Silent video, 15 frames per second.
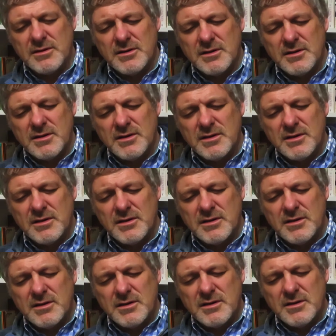
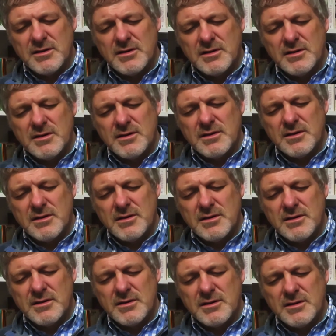
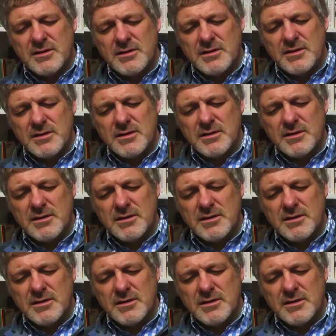(no one is talking)